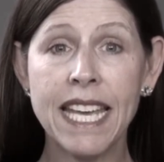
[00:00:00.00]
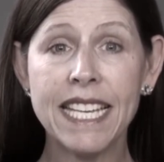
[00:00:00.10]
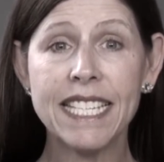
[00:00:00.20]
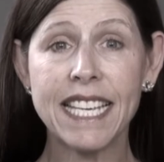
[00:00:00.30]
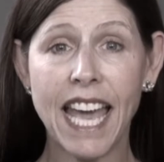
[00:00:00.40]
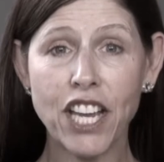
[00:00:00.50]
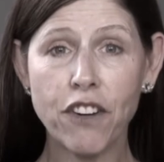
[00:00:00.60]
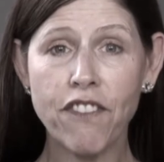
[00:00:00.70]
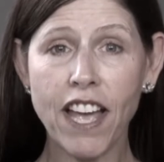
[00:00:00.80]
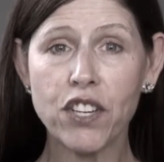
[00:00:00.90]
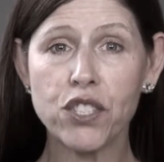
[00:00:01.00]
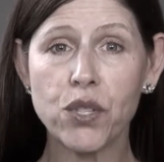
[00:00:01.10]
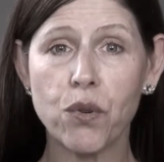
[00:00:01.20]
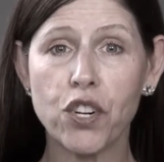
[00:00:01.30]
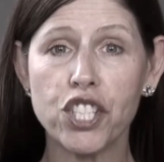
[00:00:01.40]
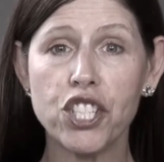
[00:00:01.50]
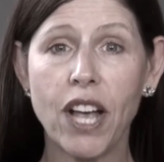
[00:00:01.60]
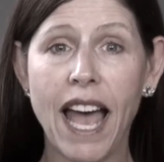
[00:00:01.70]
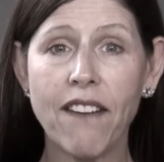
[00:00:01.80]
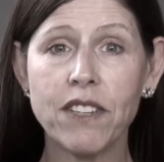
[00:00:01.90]
To get your FICO scores, you'll
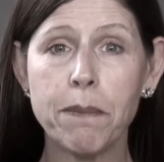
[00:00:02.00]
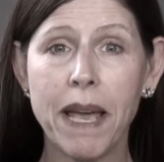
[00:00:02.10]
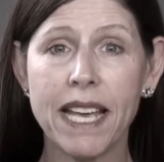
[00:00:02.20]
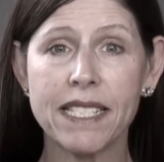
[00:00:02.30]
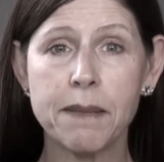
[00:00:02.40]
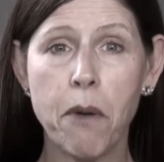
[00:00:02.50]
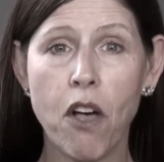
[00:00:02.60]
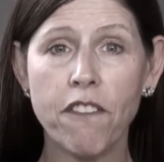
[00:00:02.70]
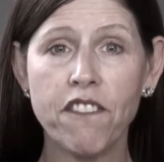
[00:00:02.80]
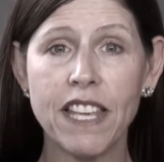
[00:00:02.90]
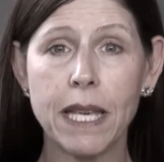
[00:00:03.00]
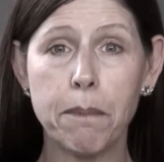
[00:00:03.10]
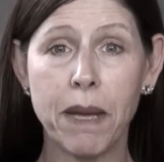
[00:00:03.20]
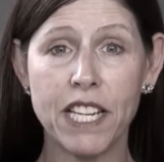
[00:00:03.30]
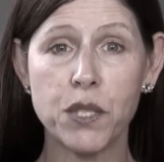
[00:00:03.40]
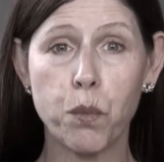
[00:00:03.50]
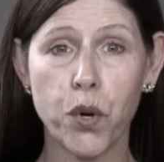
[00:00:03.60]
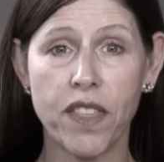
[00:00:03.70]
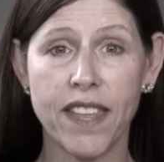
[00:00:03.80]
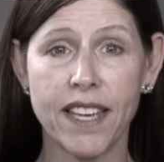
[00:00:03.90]
have to pay a small fee, but it's
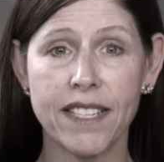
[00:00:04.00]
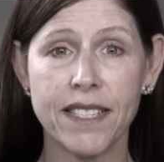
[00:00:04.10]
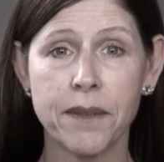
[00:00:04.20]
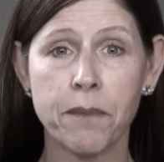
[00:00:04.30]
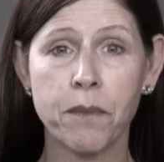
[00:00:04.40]
worth it.